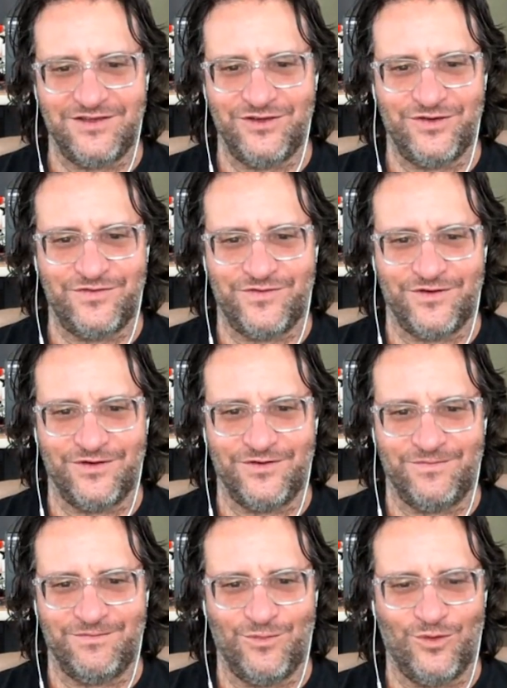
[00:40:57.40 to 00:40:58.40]
it
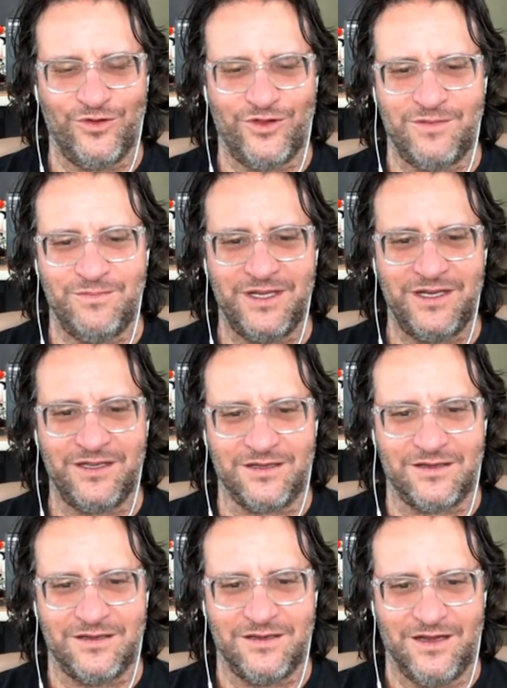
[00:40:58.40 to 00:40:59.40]
for more than a minute,
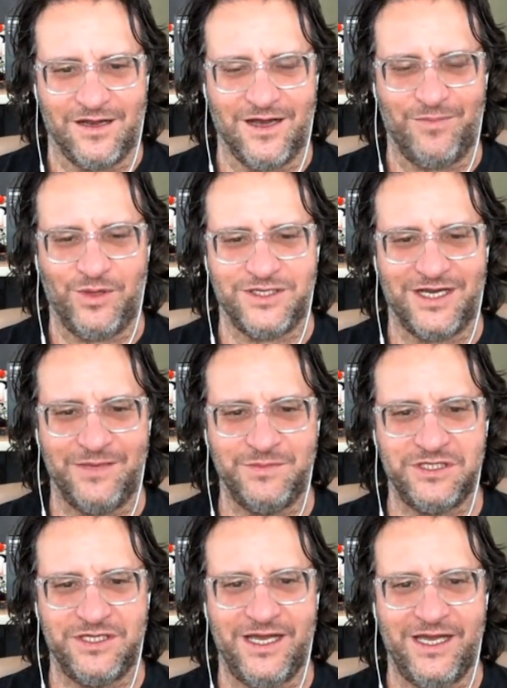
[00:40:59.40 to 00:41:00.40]
a couple of times
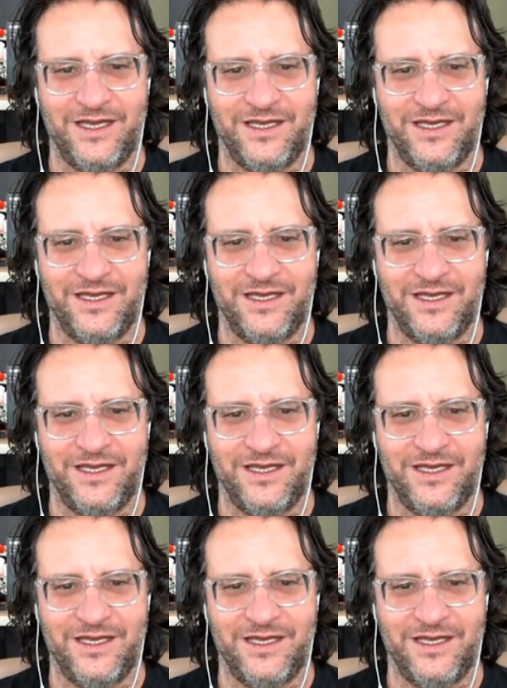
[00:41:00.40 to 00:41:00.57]
a day.